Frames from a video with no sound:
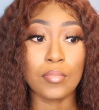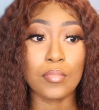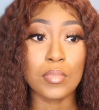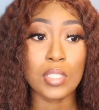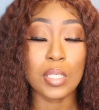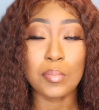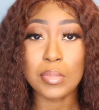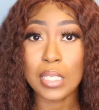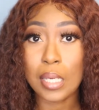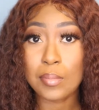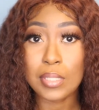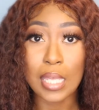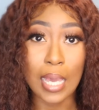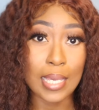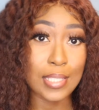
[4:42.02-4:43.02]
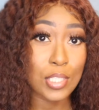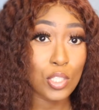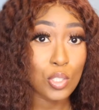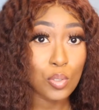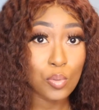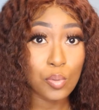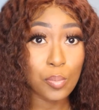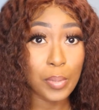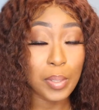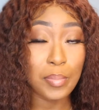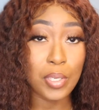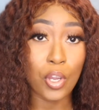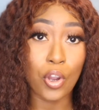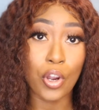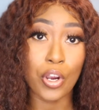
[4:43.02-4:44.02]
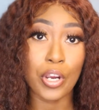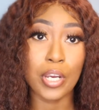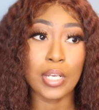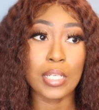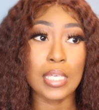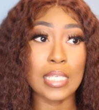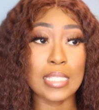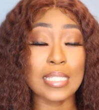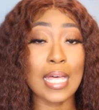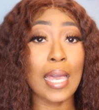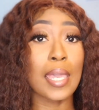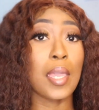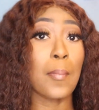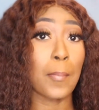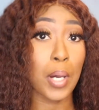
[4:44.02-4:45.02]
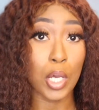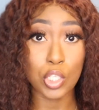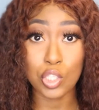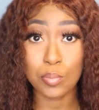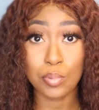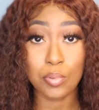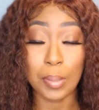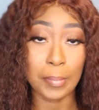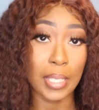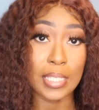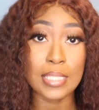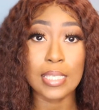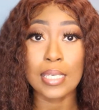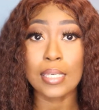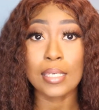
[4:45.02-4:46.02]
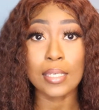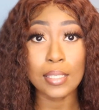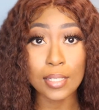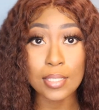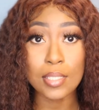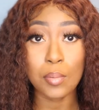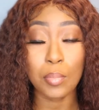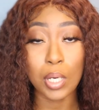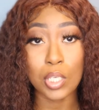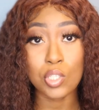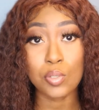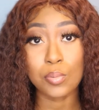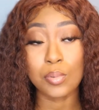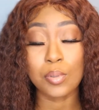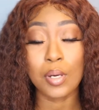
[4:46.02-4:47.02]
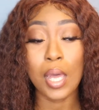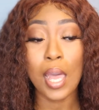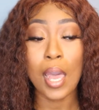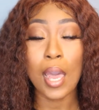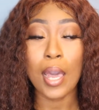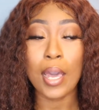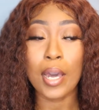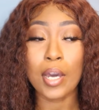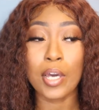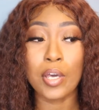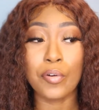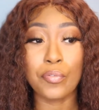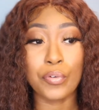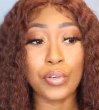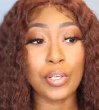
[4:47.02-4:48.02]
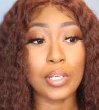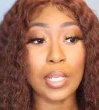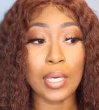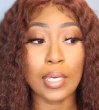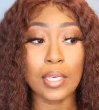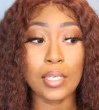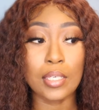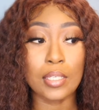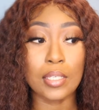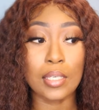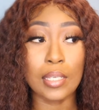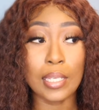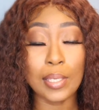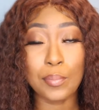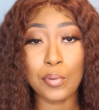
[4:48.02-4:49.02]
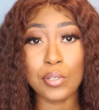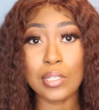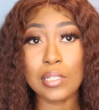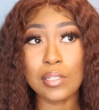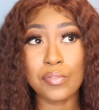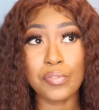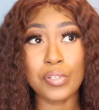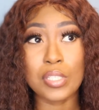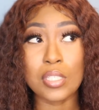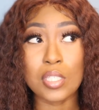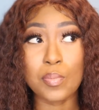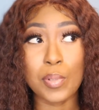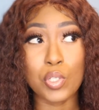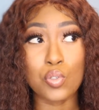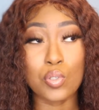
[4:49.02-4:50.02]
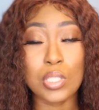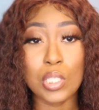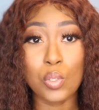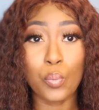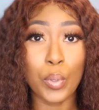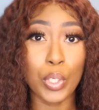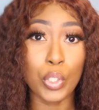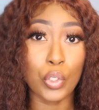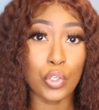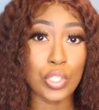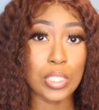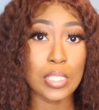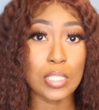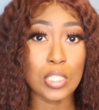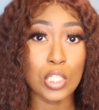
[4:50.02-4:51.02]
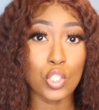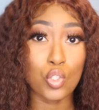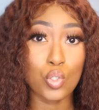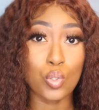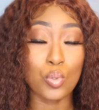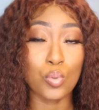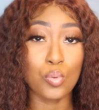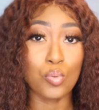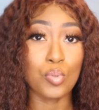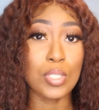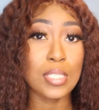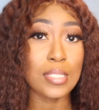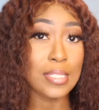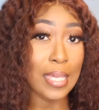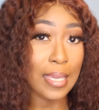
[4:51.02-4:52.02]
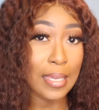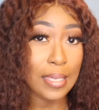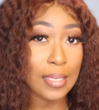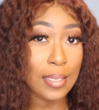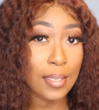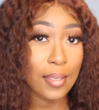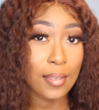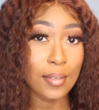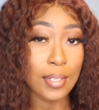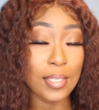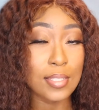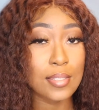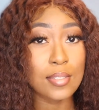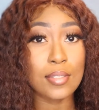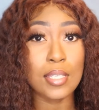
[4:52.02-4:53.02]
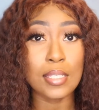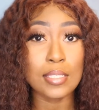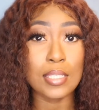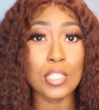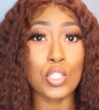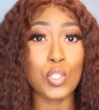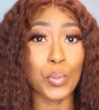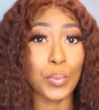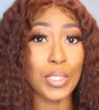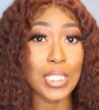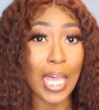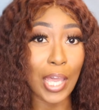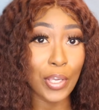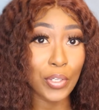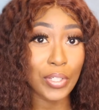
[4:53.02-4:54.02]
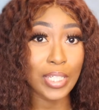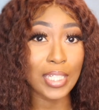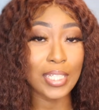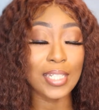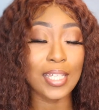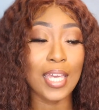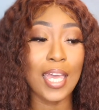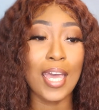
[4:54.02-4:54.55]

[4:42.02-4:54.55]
Sometimes the ICU may be hard. It's not impossible, I'm not saying it is impossible. However, like labor and delivery is a specialty where nurses tend to stay, they tend to retire in.